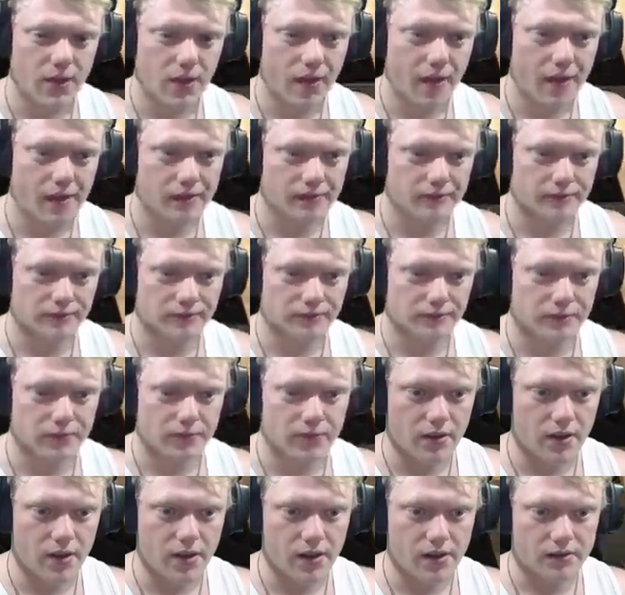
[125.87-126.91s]
They're trying to, they
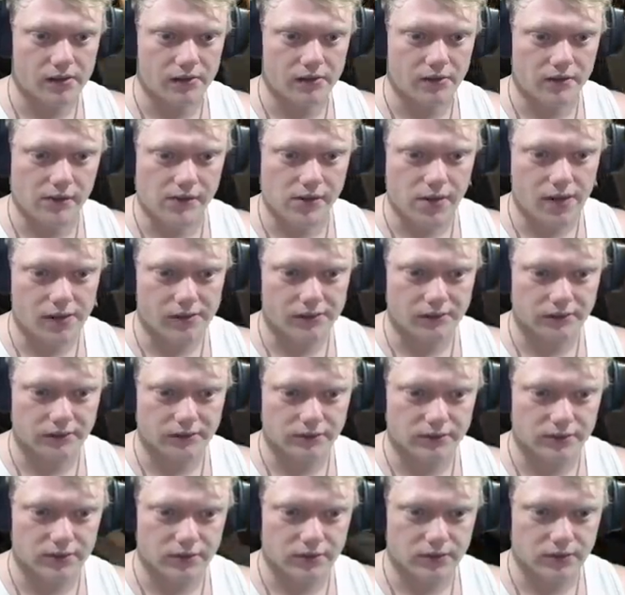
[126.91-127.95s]
were trying to boost in
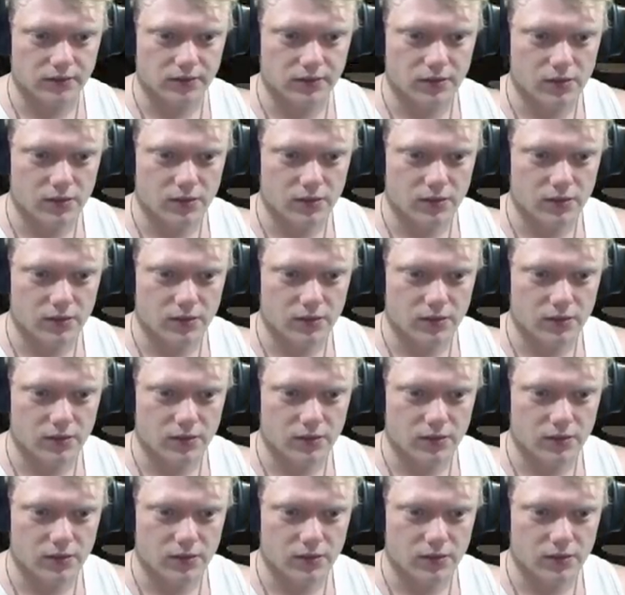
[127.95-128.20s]
sniper.